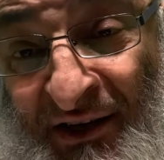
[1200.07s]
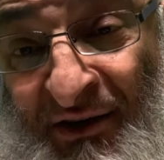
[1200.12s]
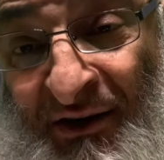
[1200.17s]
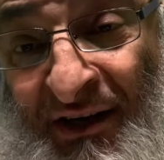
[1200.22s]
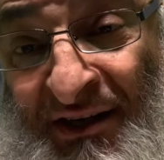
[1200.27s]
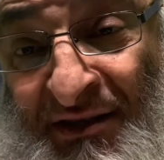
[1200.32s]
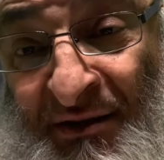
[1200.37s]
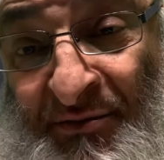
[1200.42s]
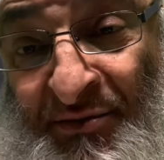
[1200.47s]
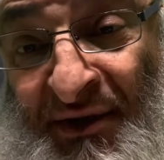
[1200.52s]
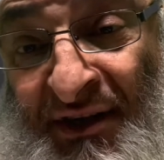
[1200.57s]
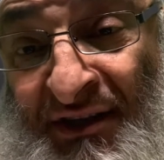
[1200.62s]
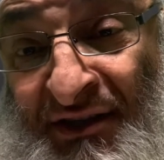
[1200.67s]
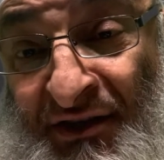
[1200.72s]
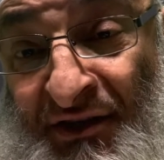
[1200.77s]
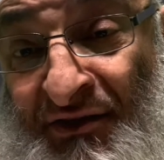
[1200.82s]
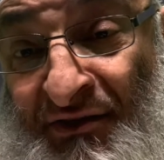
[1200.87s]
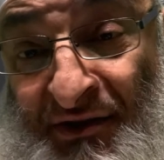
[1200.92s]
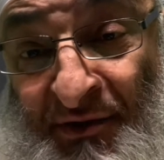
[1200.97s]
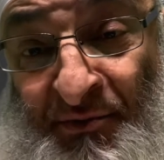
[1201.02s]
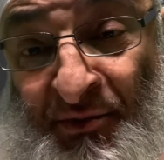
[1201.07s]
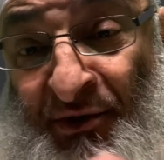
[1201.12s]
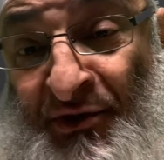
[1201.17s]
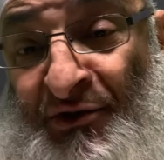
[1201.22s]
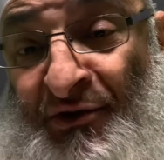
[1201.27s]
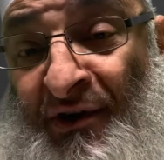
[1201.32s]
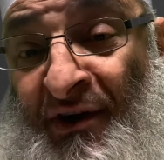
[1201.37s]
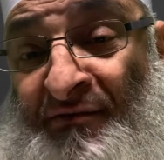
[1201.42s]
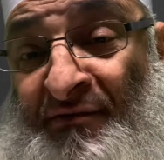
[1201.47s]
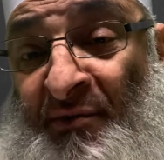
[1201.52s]
as a priest, you're supposed to
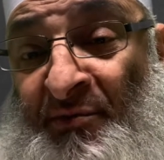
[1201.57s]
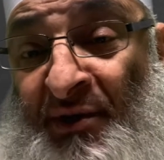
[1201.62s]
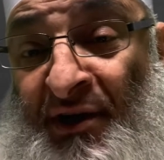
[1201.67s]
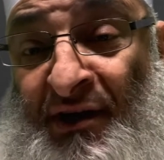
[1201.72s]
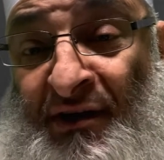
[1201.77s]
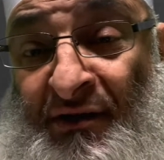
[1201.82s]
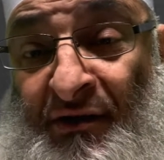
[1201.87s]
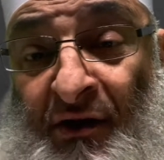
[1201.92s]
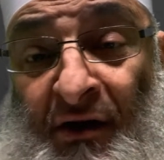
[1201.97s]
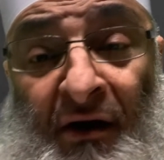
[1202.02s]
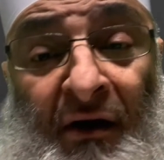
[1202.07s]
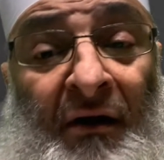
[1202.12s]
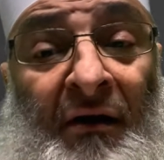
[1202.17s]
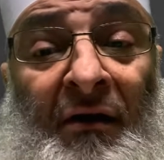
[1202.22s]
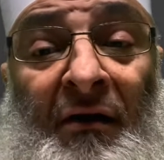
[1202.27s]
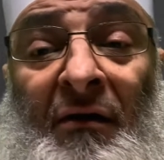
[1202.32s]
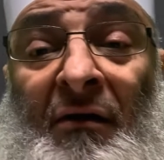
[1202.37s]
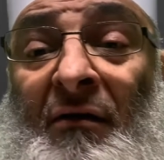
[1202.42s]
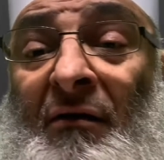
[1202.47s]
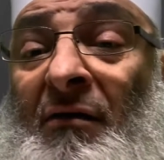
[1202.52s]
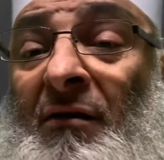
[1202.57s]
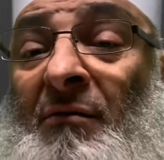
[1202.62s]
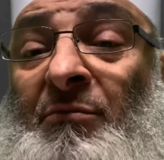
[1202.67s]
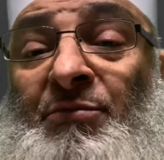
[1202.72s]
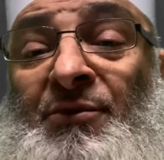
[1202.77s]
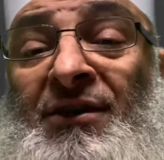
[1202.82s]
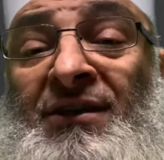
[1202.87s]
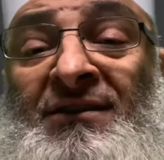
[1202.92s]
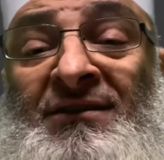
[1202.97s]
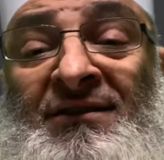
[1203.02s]
have a beard. All
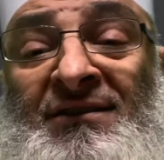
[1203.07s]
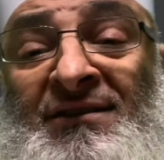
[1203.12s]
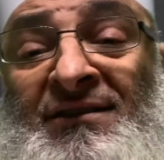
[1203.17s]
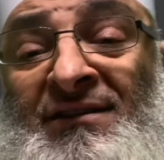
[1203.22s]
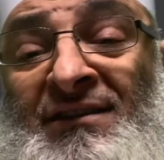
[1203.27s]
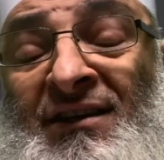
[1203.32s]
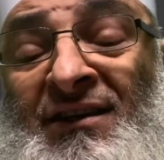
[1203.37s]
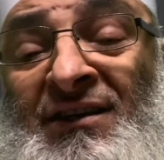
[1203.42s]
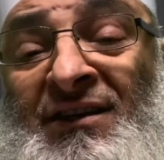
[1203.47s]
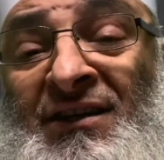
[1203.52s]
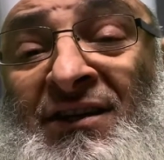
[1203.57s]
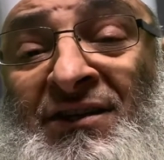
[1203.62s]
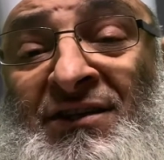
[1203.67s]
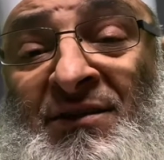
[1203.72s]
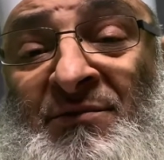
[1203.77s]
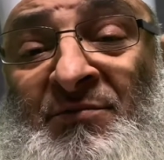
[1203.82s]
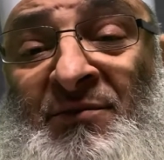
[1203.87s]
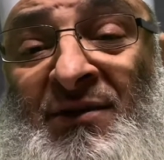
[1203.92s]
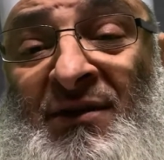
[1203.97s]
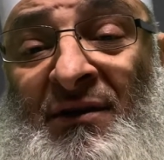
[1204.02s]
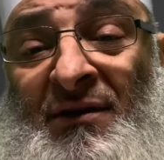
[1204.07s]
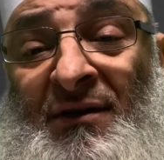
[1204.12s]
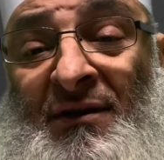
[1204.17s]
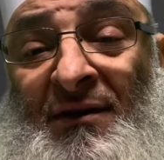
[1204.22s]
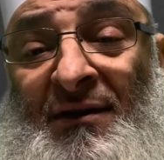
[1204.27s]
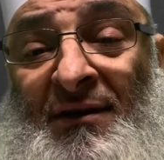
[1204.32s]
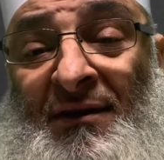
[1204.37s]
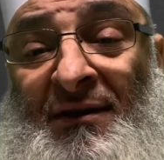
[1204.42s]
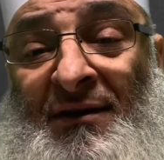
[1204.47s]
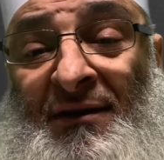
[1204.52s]
priests in Egypt,
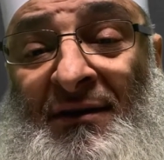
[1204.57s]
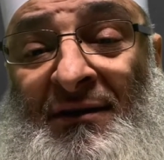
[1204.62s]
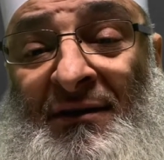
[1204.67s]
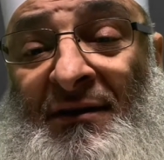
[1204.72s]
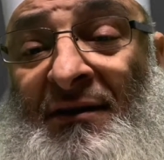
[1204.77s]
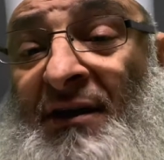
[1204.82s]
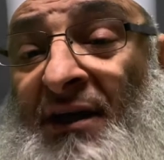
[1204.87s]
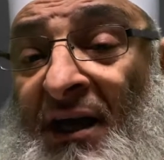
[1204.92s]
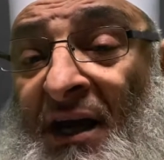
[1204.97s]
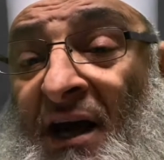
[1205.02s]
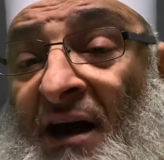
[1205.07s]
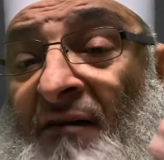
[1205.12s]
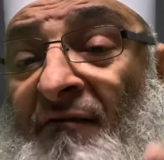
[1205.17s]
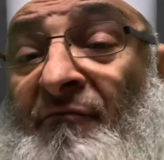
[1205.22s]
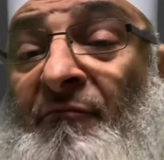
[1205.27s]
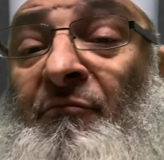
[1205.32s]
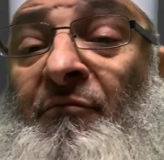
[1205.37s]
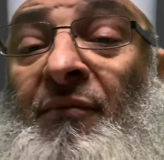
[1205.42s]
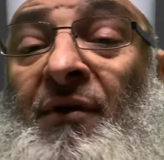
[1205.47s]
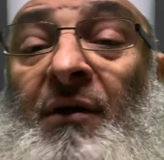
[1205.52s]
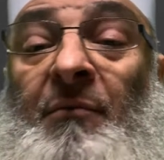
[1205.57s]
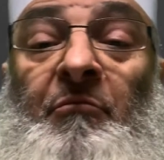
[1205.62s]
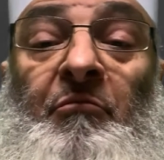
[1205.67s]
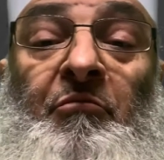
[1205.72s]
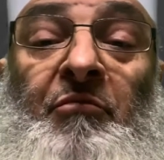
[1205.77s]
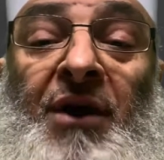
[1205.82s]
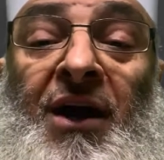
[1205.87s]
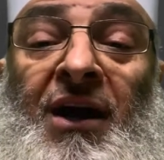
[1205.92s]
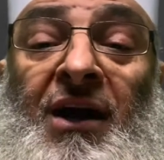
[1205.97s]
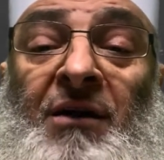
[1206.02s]
they have
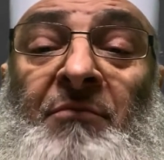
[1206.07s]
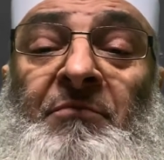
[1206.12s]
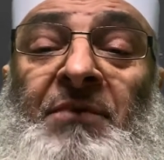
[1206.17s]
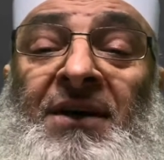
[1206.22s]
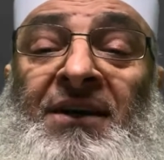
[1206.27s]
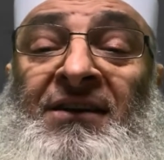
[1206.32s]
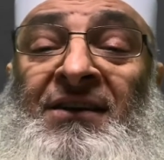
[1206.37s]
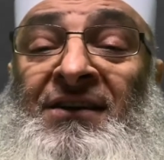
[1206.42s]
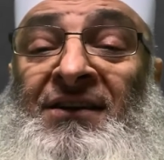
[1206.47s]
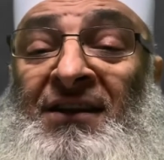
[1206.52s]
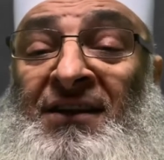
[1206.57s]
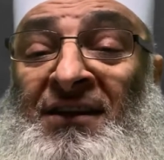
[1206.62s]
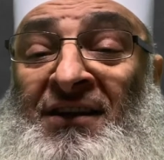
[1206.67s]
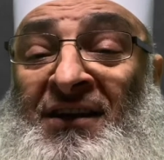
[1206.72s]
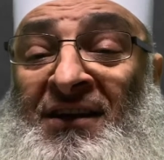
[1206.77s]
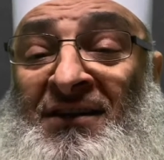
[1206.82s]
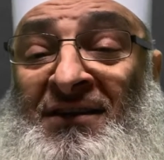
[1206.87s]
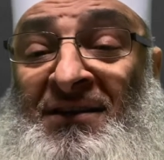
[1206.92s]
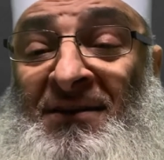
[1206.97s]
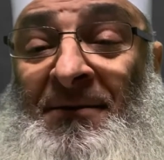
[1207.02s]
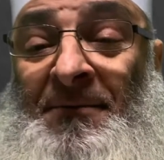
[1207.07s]
bigger beard than this.